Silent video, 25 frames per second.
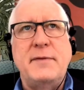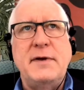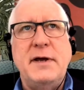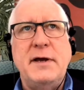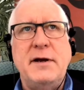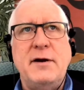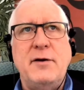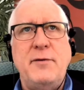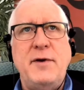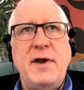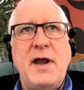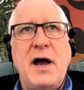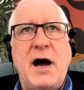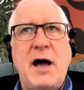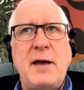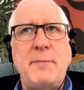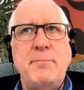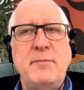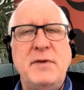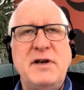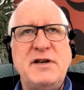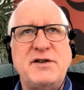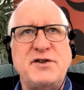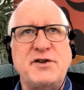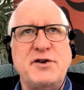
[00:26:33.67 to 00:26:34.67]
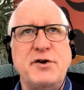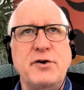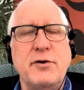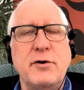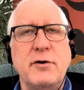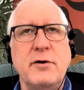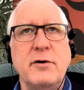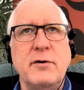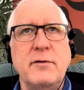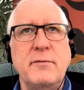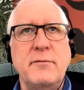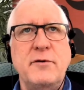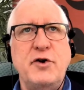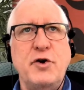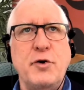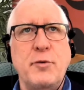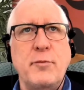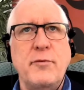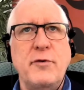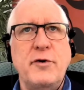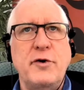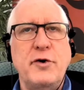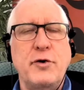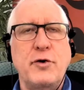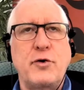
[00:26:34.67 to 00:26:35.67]
you know, not miss your
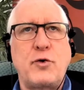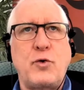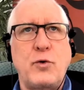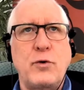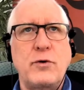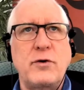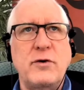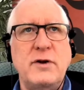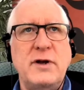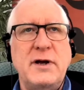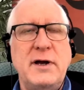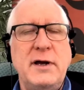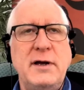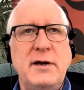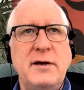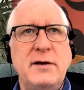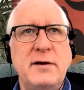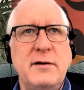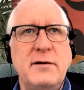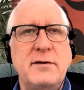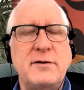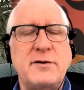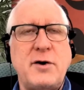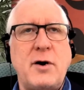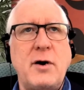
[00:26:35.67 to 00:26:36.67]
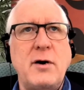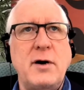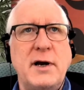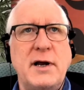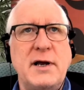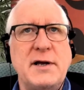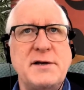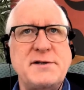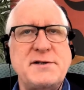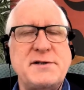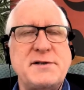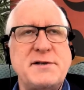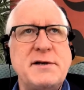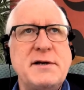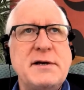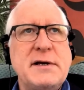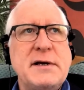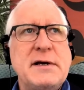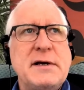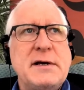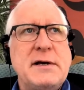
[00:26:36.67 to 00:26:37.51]
your your quarterly targets.